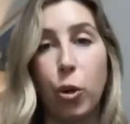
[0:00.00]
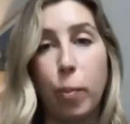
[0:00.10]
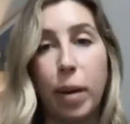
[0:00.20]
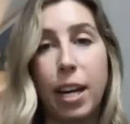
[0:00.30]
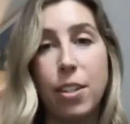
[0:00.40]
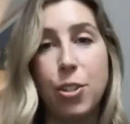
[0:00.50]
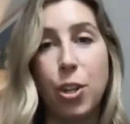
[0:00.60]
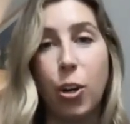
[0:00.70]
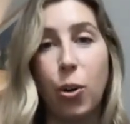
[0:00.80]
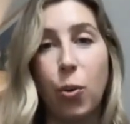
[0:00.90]
And
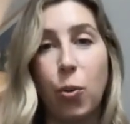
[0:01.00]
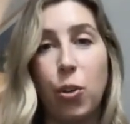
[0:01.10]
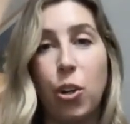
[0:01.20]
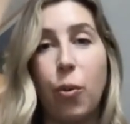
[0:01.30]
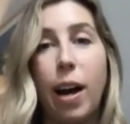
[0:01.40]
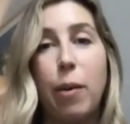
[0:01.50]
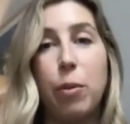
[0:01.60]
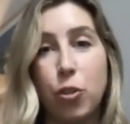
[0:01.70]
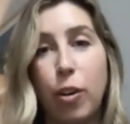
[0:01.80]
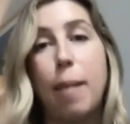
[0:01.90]
so, I would
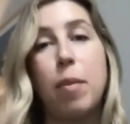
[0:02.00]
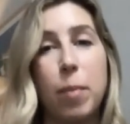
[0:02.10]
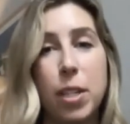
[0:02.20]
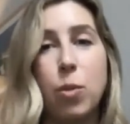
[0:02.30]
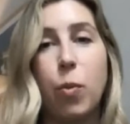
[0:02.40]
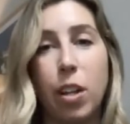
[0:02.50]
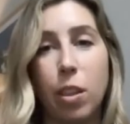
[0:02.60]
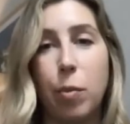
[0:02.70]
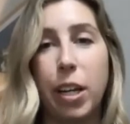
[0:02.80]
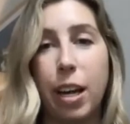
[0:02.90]
drop them into one of the
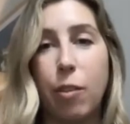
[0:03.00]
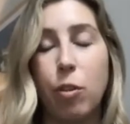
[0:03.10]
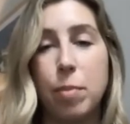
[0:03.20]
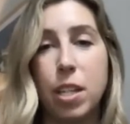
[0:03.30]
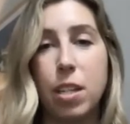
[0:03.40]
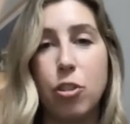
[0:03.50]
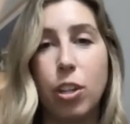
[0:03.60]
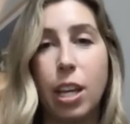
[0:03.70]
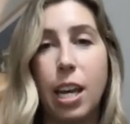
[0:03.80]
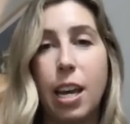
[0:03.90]
breakout rooms
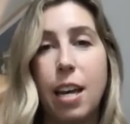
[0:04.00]
initially,